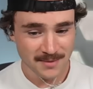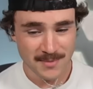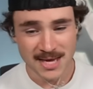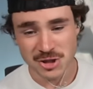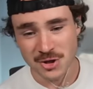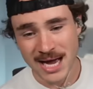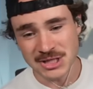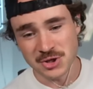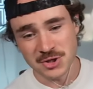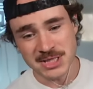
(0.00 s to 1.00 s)
Make sure you guys
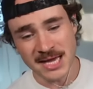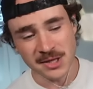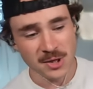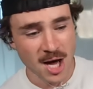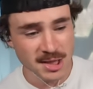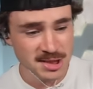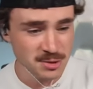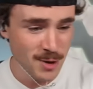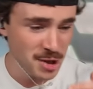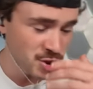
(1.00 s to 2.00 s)
do your daily logins as
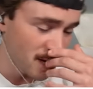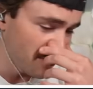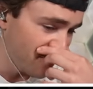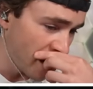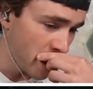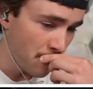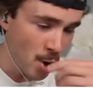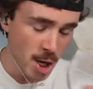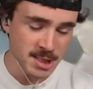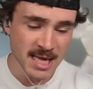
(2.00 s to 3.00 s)
well, gentlemen. Very
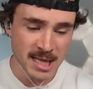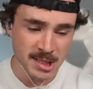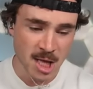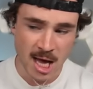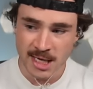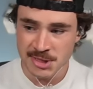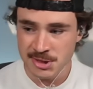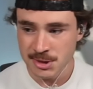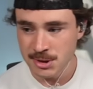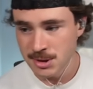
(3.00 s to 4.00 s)
important daily logins.